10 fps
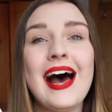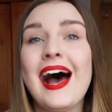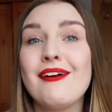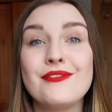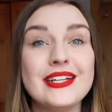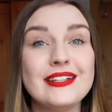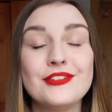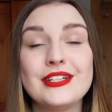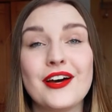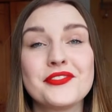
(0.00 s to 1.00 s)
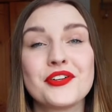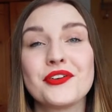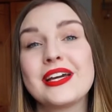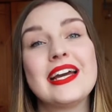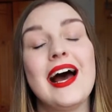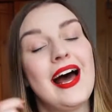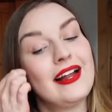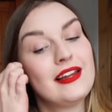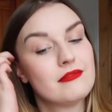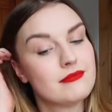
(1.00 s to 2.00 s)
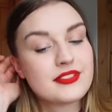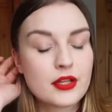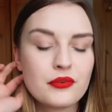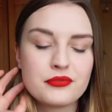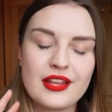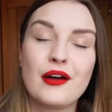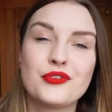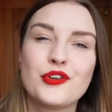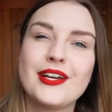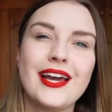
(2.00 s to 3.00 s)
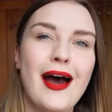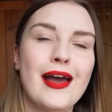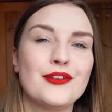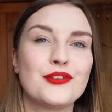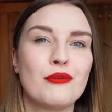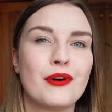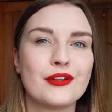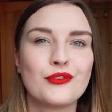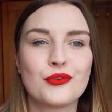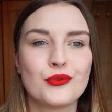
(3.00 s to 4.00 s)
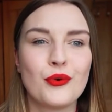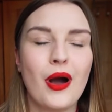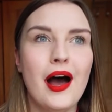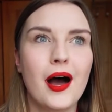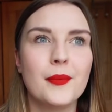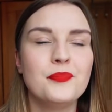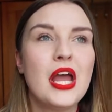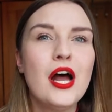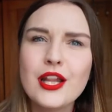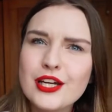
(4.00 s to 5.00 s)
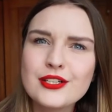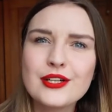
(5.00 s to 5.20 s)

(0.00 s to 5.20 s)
I really love Korea. South Korea. I used to want to learn